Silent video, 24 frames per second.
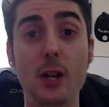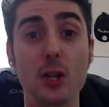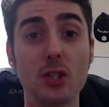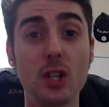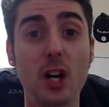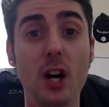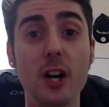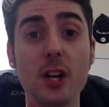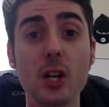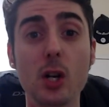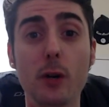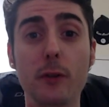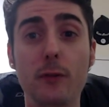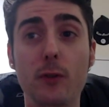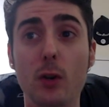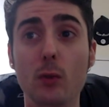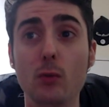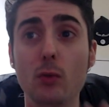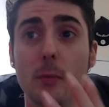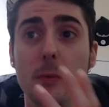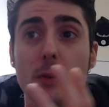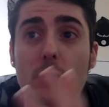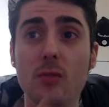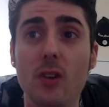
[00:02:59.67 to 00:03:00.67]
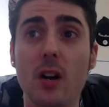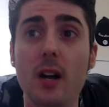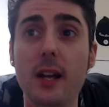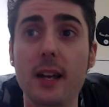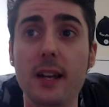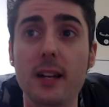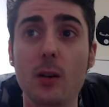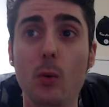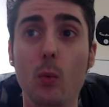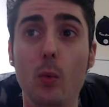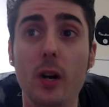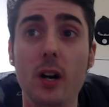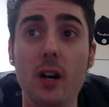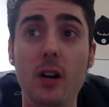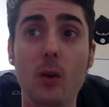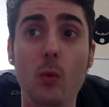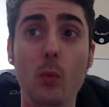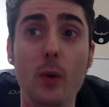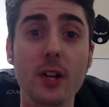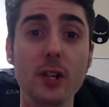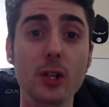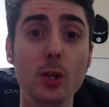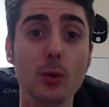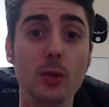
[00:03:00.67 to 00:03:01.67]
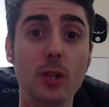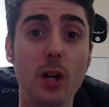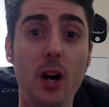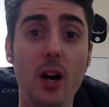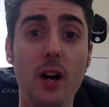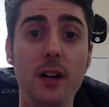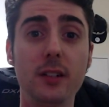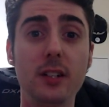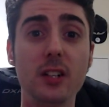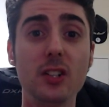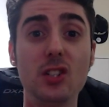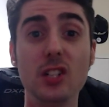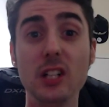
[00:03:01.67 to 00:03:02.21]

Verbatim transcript: There's audio for Ruby Riott where when you taunt,